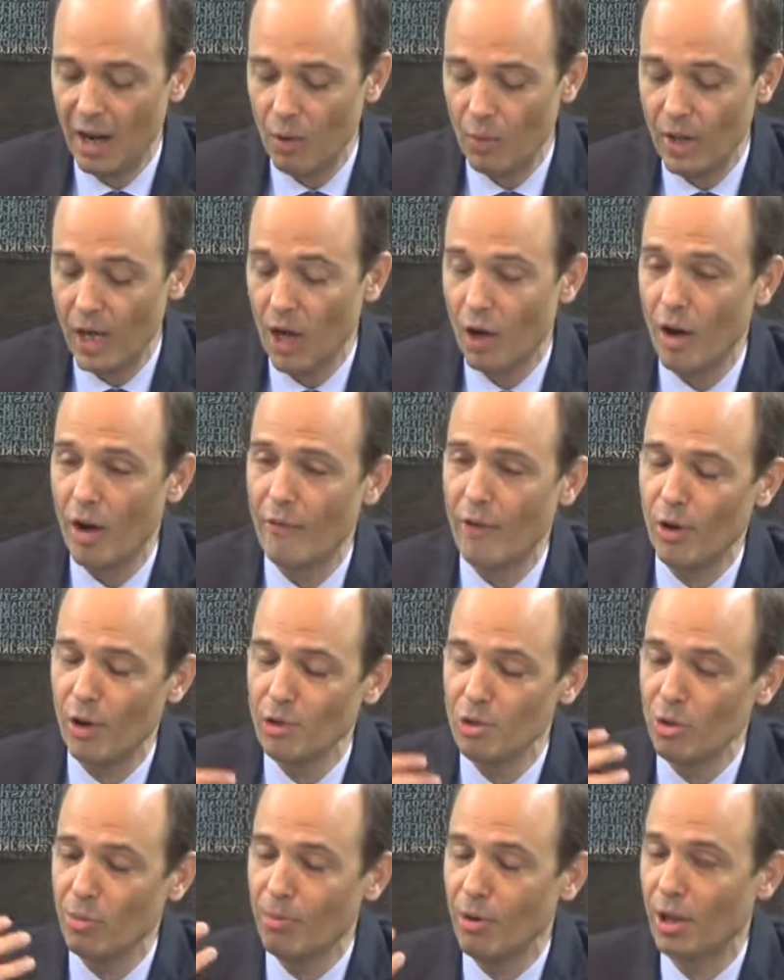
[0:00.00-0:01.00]
We are
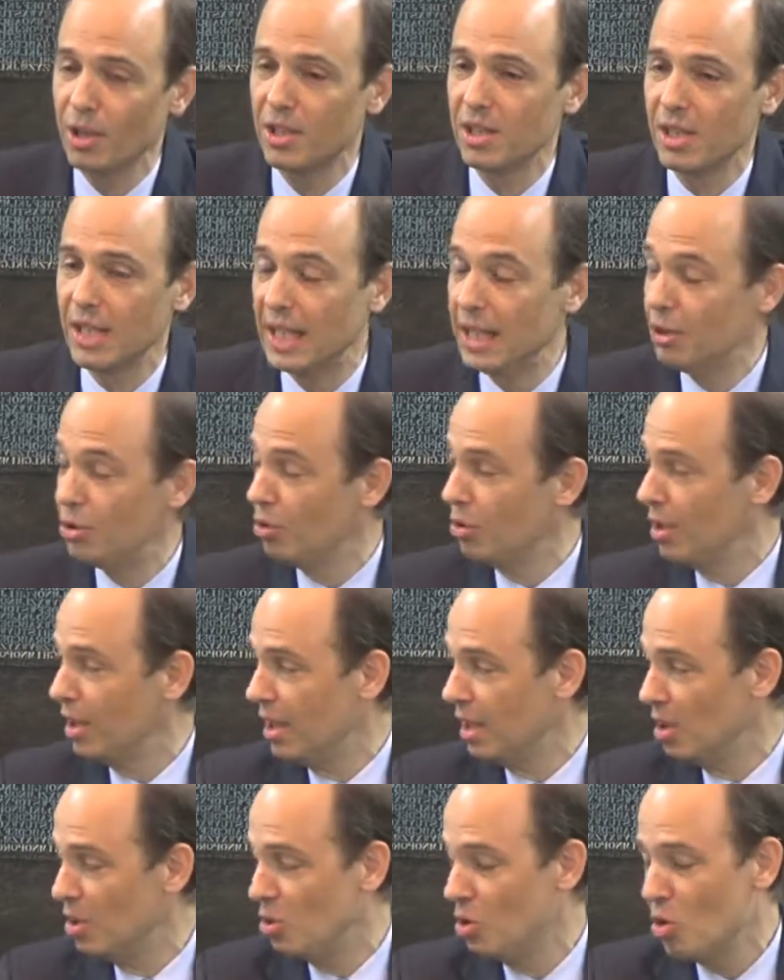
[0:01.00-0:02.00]
also brought it into the
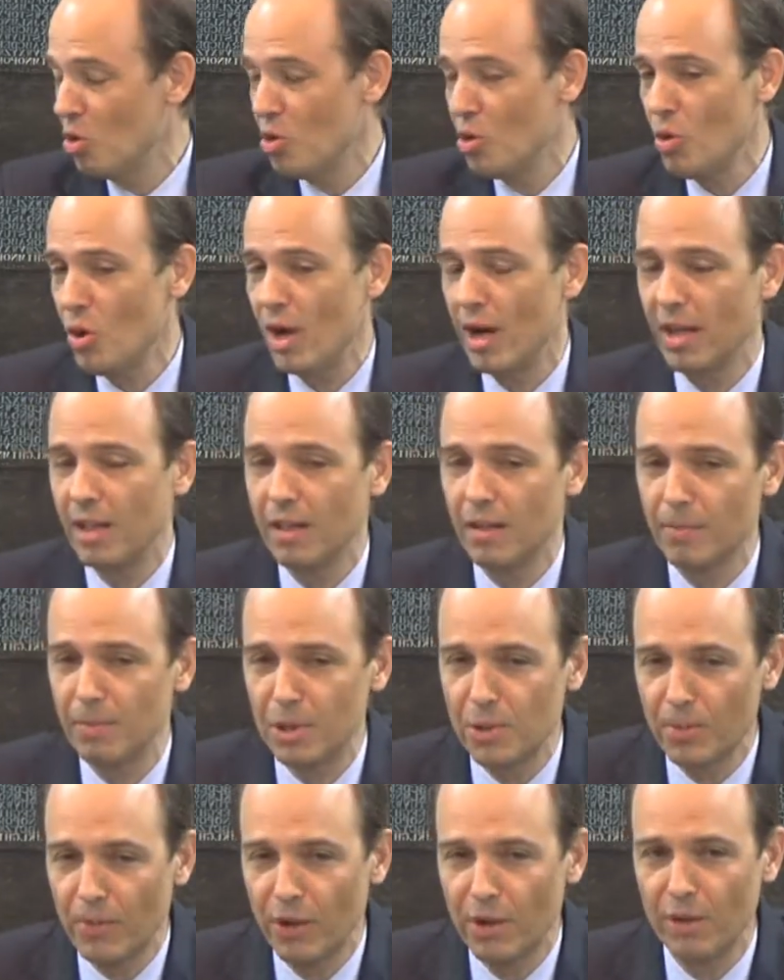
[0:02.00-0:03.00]
EU, and
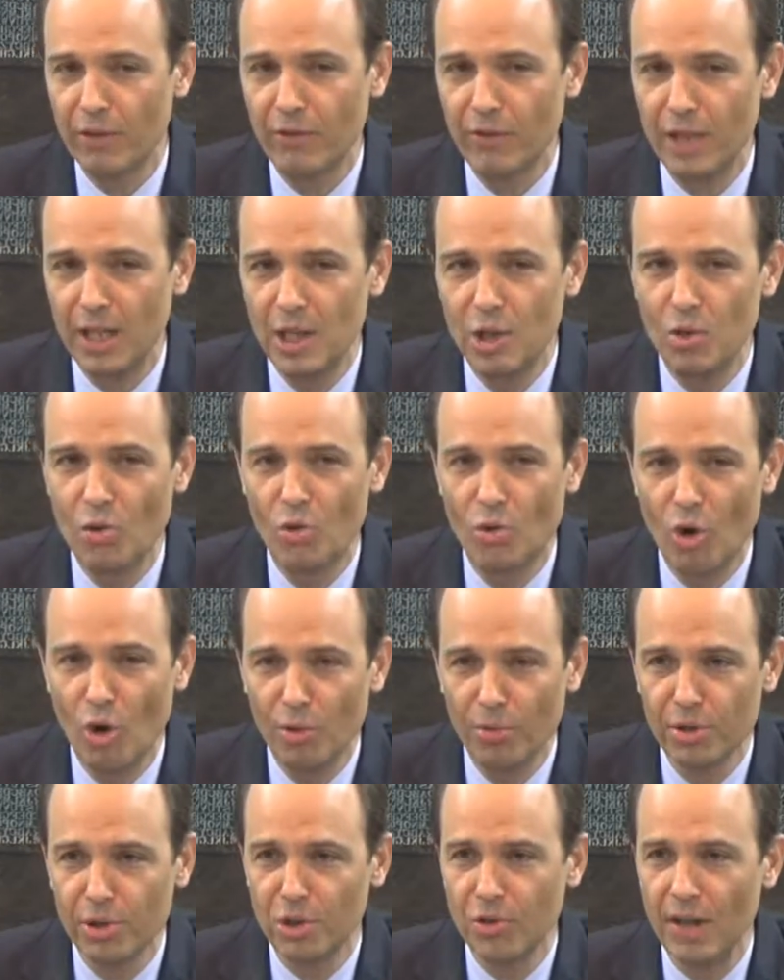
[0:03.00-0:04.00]
it's part of the EU
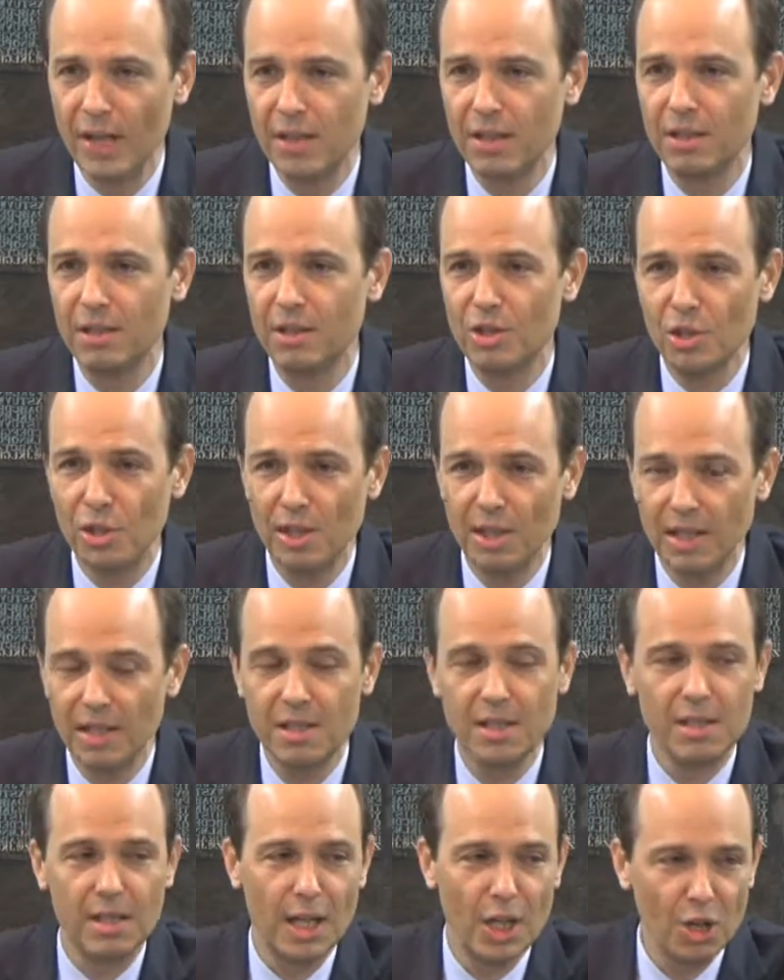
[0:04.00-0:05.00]
global strategy
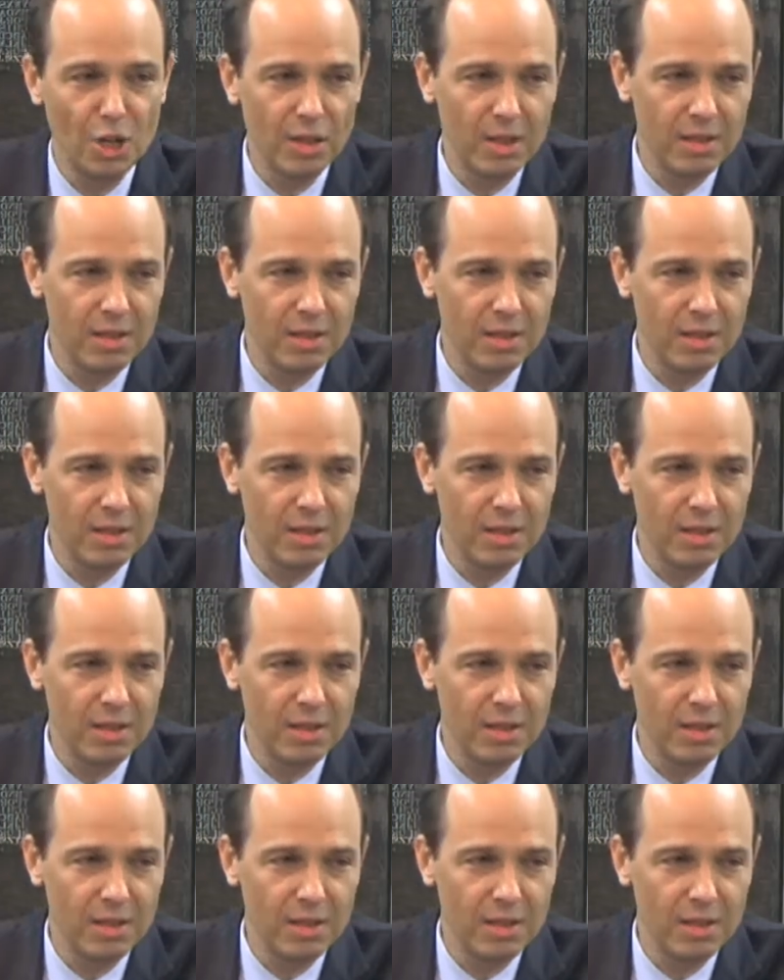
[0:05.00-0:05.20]
this year.